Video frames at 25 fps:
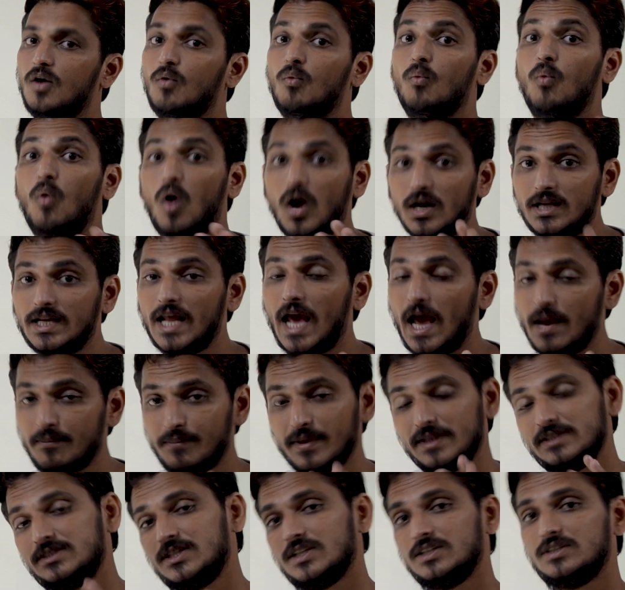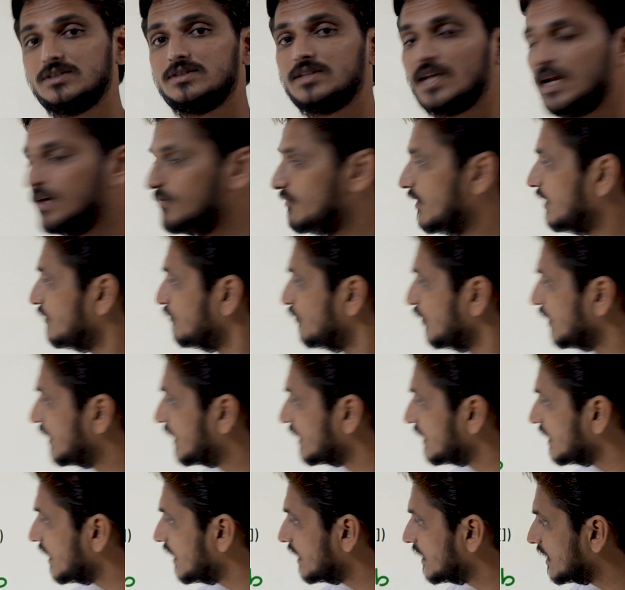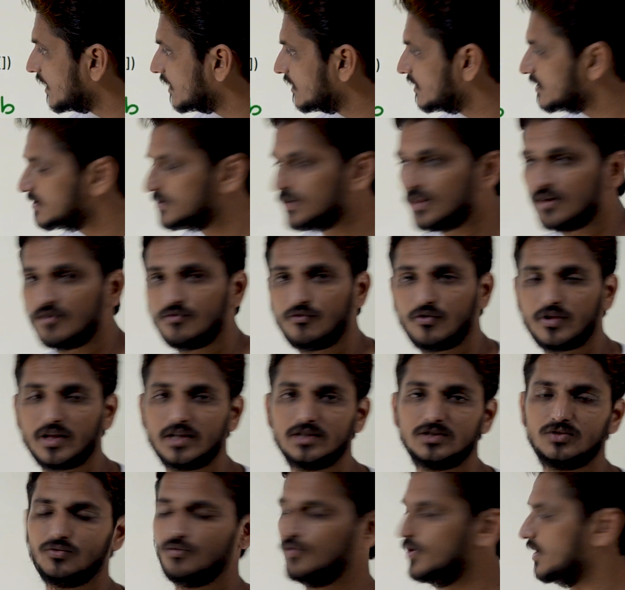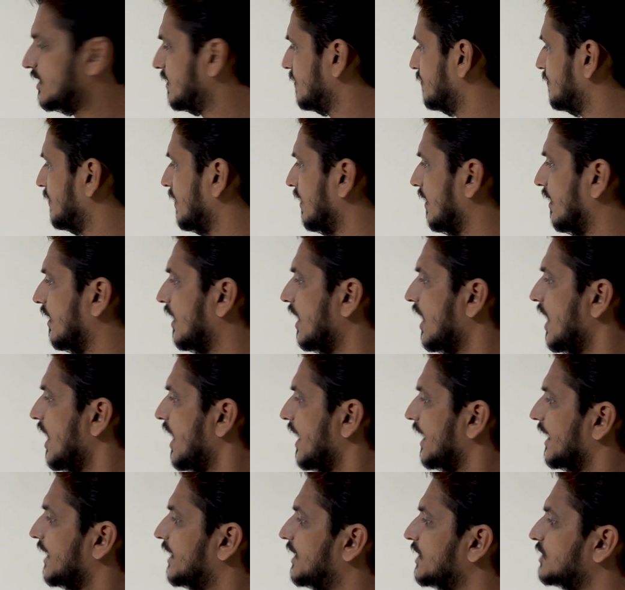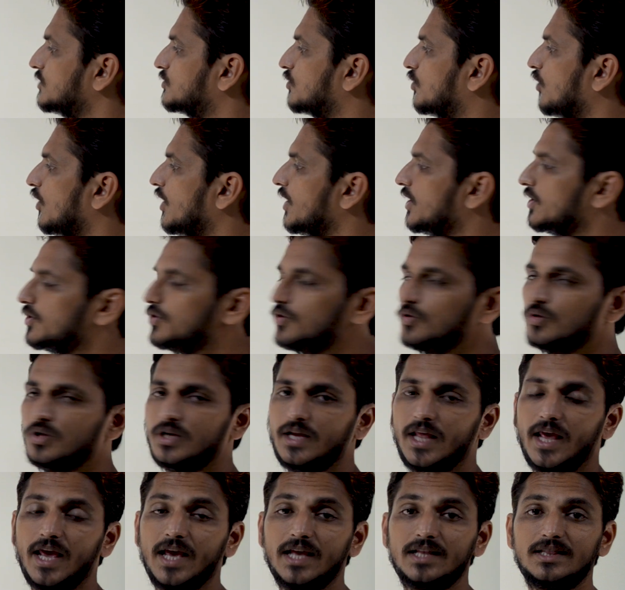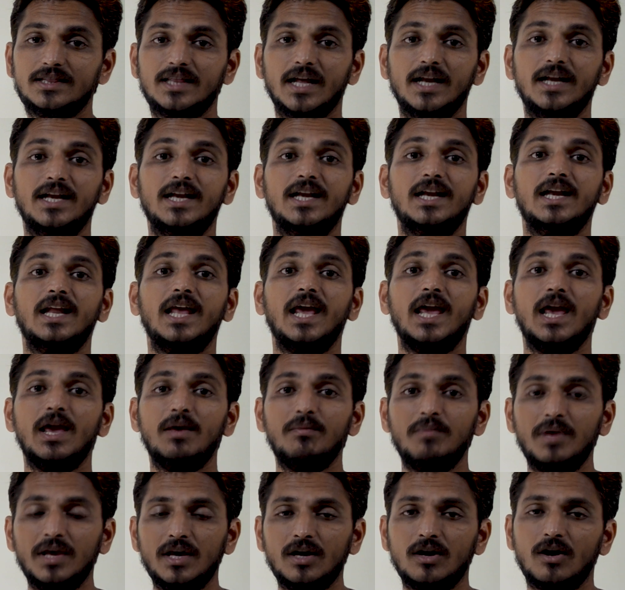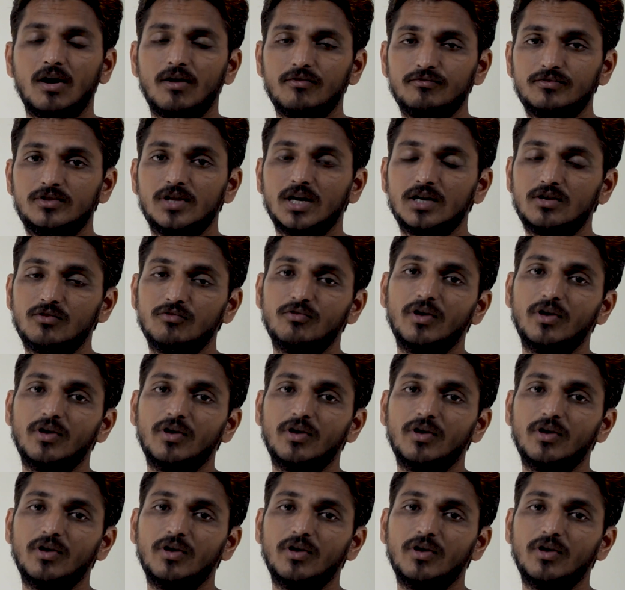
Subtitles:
What happens inside when we created this reference variable? It is going to take the naming of that